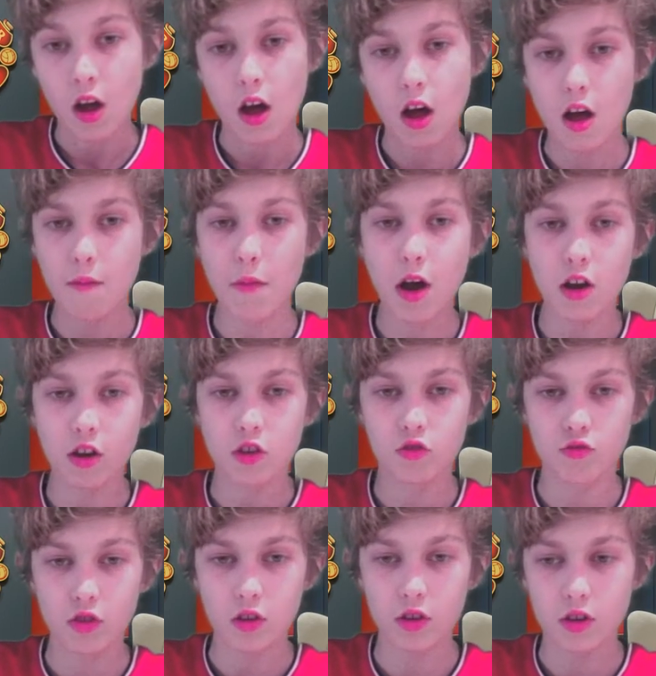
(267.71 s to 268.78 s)
Uh,
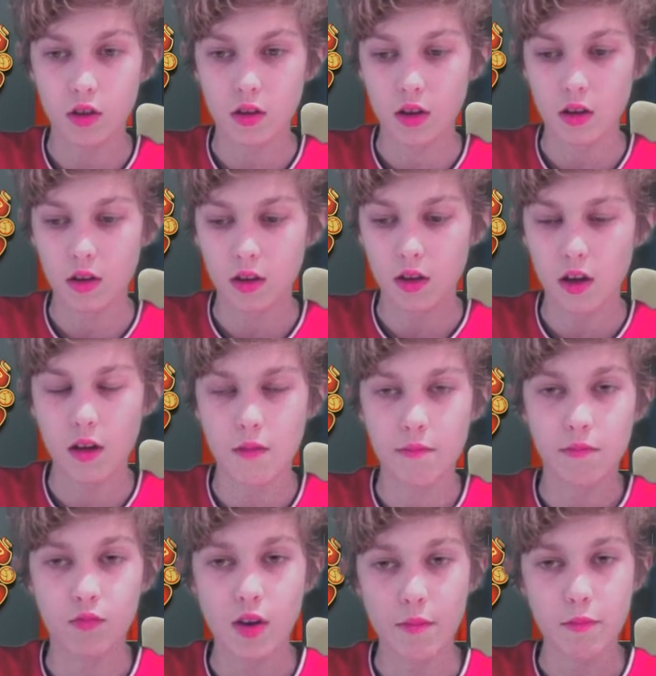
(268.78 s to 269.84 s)
Marcos Rojo. Uh, um,
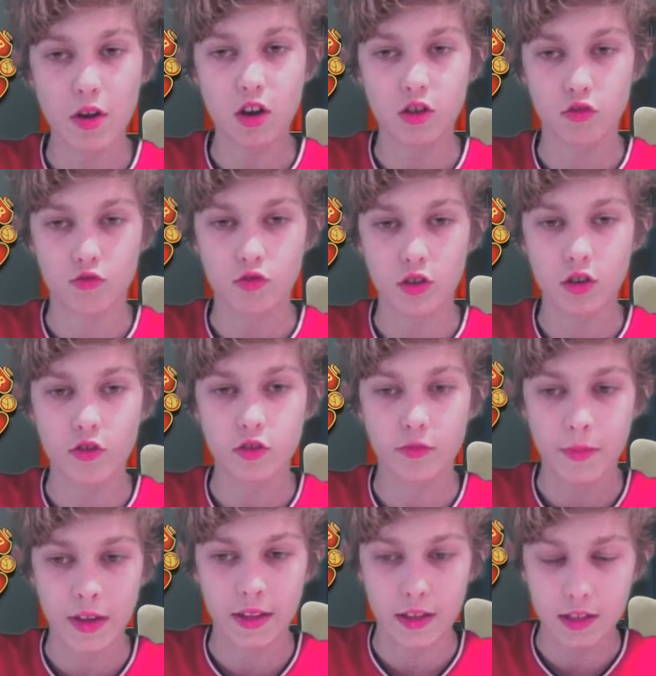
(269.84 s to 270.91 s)
wait, Marcos Rojo has
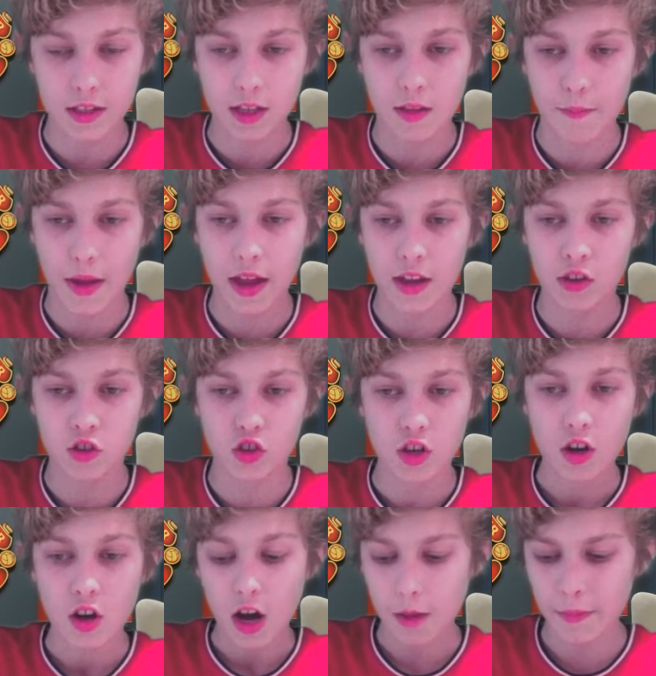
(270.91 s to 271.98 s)
made it to the bench.
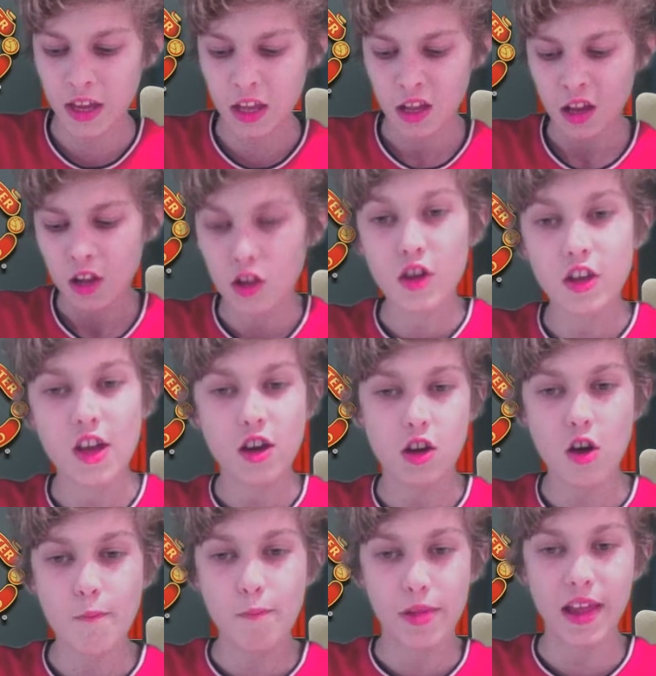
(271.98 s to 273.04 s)
I mean, look, you
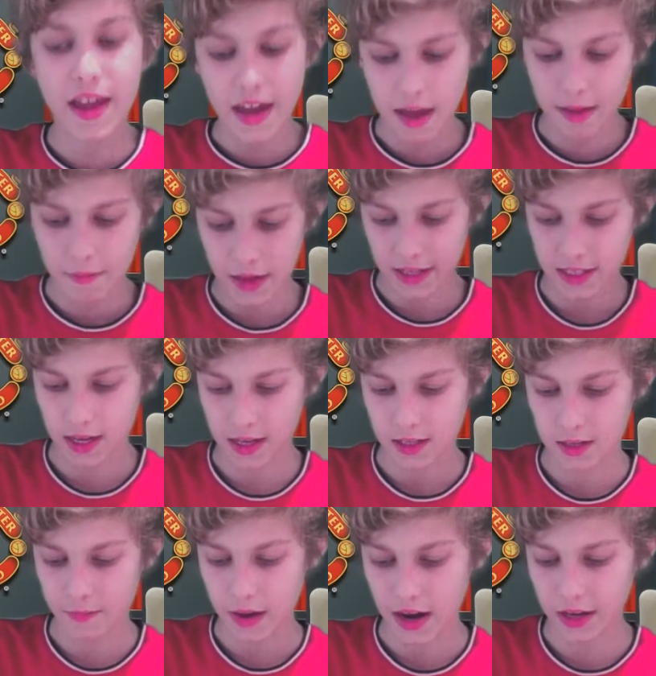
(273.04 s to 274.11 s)
could play him at
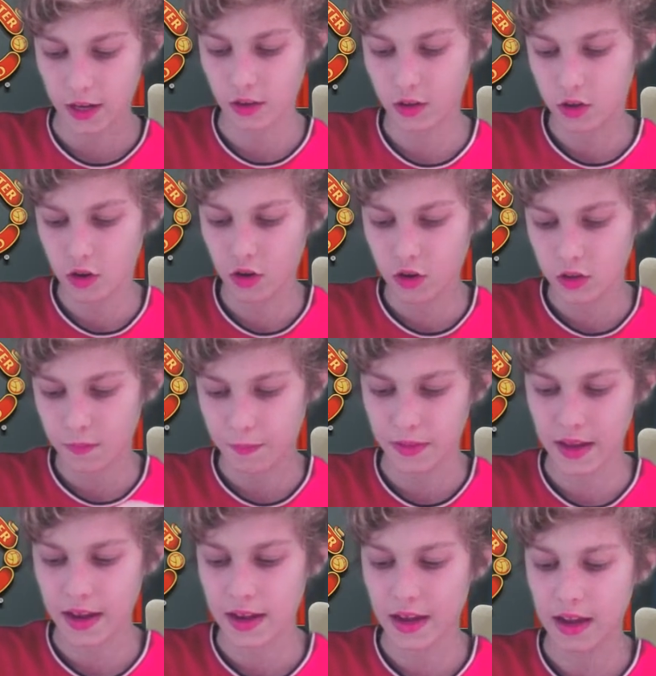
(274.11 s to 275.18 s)
centre back. You could
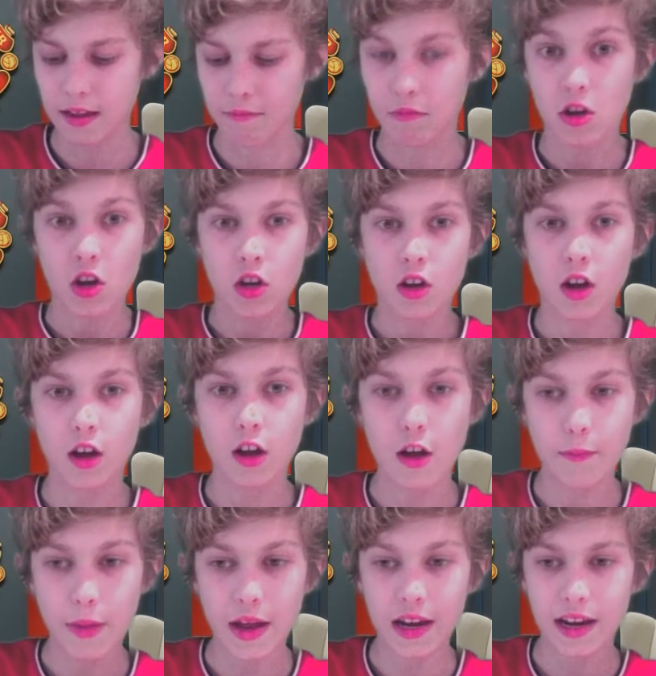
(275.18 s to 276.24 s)
play him. Uh,
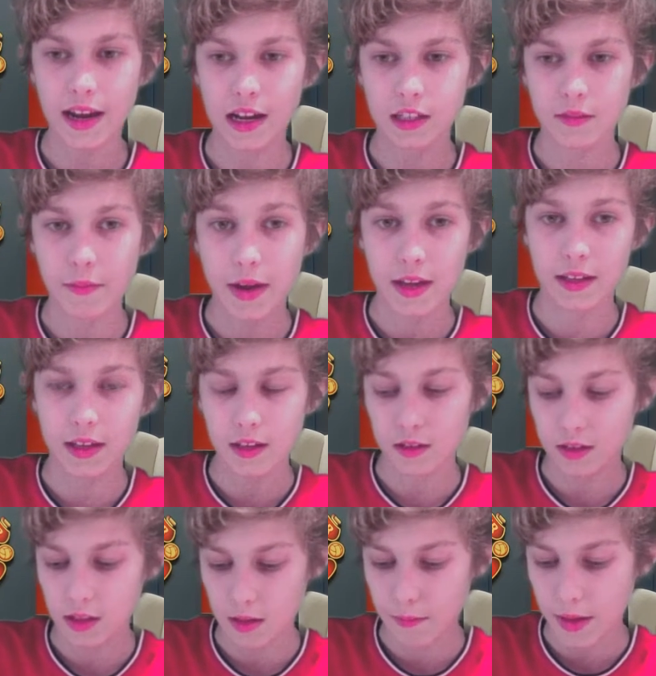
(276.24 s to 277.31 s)
Bailly hasn't made it
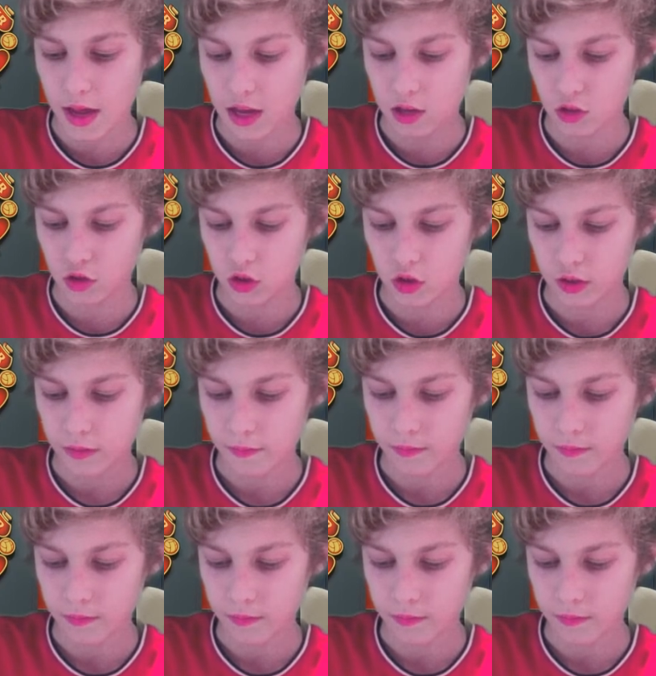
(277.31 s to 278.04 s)
to the bench.